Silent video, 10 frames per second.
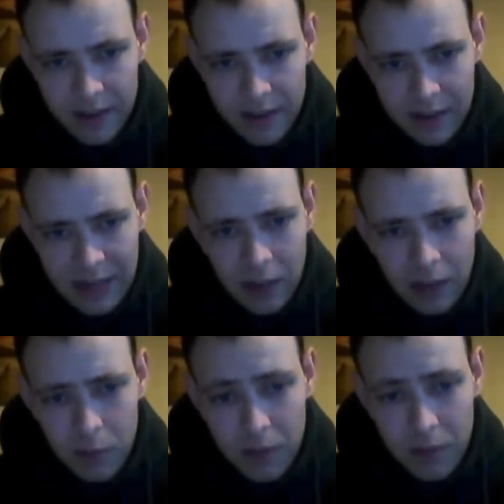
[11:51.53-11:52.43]
That
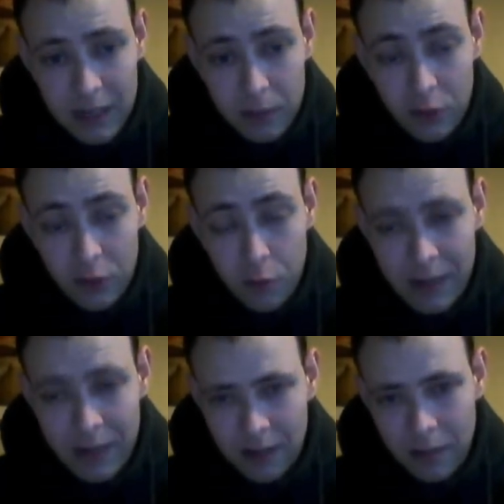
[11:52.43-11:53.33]
album is a doom
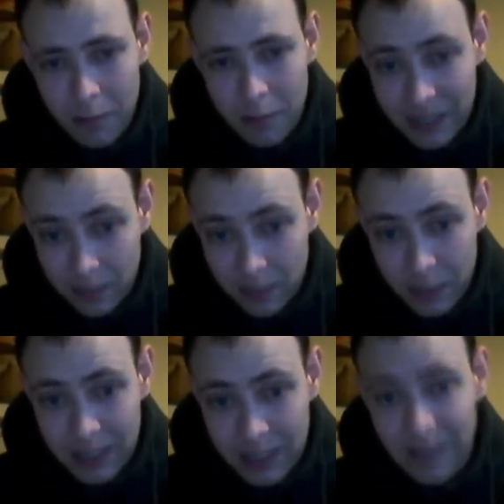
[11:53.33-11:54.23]
metal
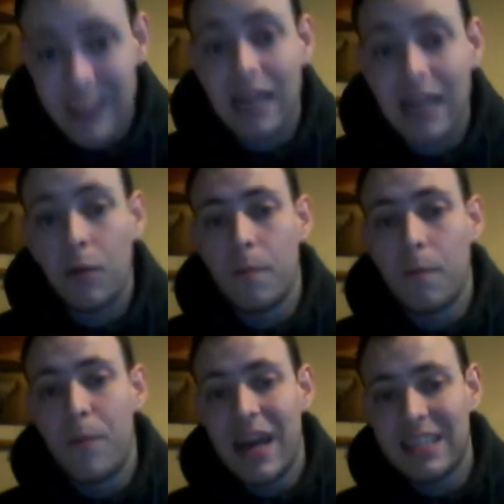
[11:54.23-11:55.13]
masterpiece. And this album,
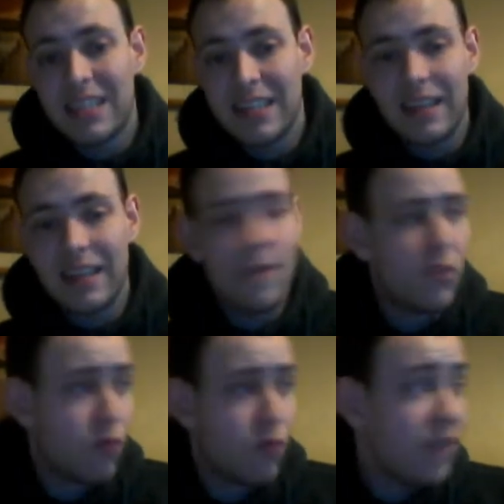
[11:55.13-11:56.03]
basically, the
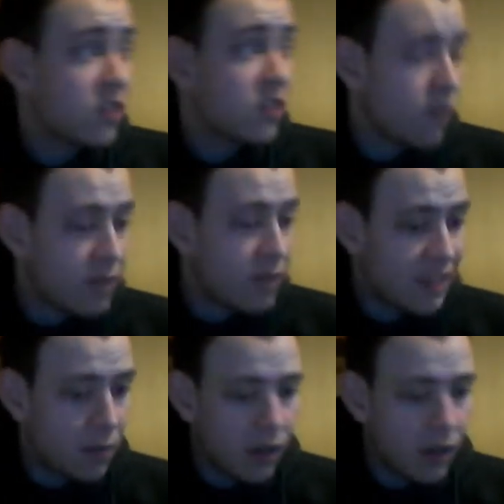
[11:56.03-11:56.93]
riffs are very
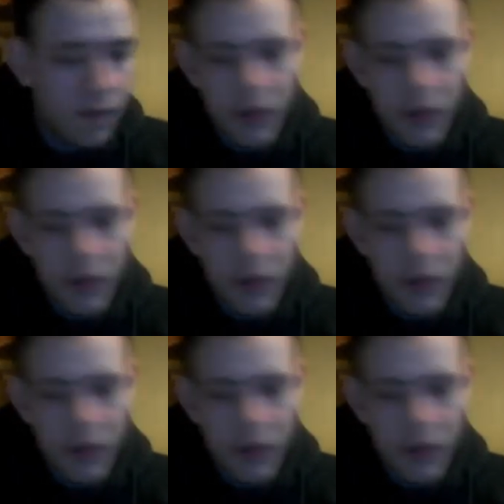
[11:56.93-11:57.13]
similar.